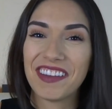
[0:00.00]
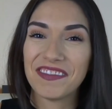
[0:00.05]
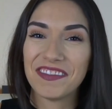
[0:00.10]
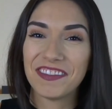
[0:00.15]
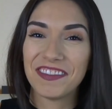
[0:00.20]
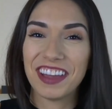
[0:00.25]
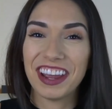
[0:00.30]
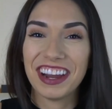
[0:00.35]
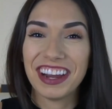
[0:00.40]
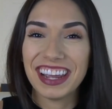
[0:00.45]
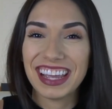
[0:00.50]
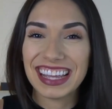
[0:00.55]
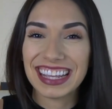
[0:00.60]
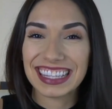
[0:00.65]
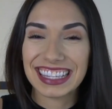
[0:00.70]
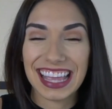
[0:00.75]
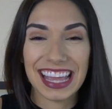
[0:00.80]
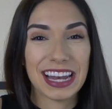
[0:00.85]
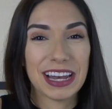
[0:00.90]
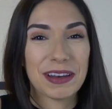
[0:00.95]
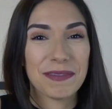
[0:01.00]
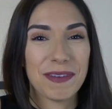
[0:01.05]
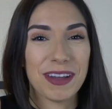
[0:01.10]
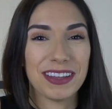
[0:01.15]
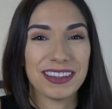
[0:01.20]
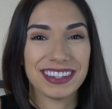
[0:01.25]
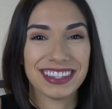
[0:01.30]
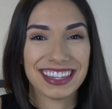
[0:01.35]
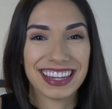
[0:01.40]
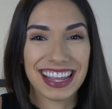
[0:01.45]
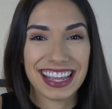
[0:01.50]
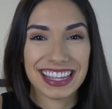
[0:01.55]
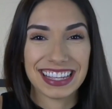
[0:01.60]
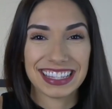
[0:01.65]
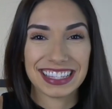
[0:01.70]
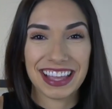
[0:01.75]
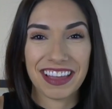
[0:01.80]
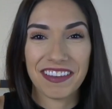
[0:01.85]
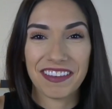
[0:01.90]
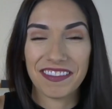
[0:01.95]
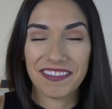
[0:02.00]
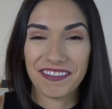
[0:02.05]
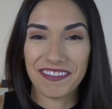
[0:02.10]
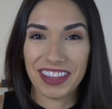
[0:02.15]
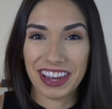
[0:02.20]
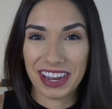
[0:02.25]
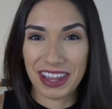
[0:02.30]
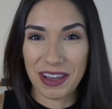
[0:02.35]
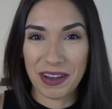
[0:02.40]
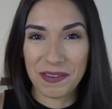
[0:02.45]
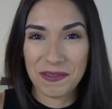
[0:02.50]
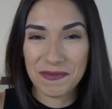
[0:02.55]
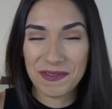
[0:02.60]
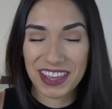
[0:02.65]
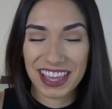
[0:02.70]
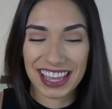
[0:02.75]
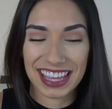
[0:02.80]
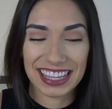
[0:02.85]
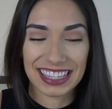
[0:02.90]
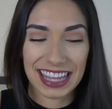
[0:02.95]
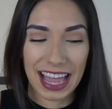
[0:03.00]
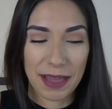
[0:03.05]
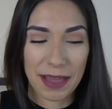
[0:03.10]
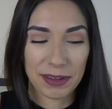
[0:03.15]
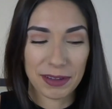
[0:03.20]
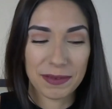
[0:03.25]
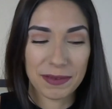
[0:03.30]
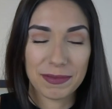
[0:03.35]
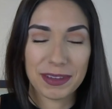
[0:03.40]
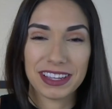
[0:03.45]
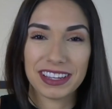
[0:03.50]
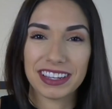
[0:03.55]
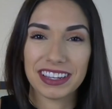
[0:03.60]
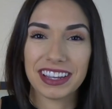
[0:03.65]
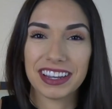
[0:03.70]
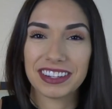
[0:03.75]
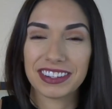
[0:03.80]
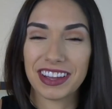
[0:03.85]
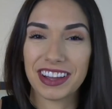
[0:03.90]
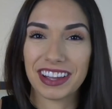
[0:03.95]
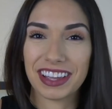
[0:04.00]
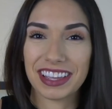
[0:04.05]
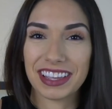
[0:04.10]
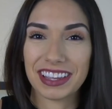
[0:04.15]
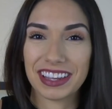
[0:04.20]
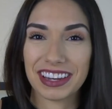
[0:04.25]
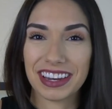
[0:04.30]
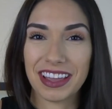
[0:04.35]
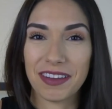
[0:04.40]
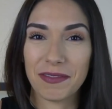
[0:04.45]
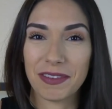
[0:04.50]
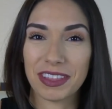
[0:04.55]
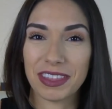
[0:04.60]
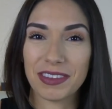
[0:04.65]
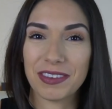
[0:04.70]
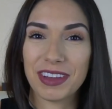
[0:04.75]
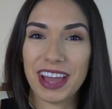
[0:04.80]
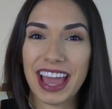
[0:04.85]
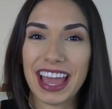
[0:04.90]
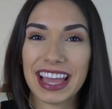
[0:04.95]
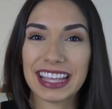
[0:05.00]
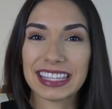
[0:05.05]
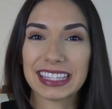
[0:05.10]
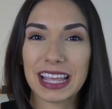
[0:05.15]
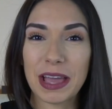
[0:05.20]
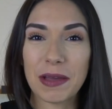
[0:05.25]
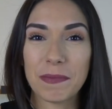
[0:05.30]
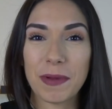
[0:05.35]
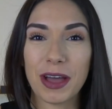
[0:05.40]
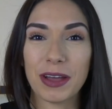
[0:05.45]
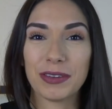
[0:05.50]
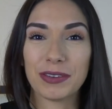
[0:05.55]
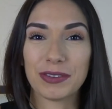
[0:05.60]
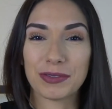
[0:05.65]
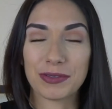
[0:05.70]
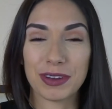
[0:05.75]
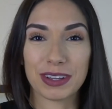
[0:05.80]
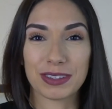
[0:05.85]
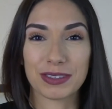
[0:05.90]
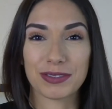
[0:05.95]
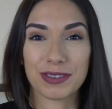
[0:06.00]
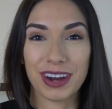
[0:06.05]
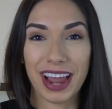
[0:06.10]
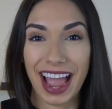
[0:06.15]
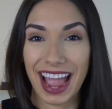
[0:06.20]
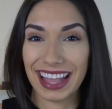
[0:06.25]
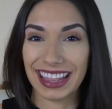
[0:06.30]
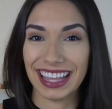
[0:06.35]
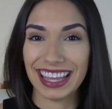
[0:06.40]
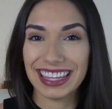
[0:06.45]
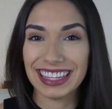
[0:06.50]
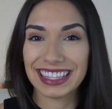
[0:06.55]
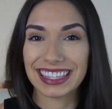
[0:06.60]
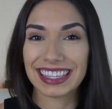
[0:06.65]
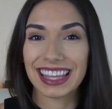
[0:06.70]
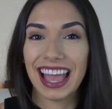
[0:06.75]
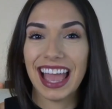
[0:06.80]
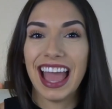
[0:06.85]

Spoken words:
I'm very excited about today's video because I'm going to be talking with you guys about drugstore highlights.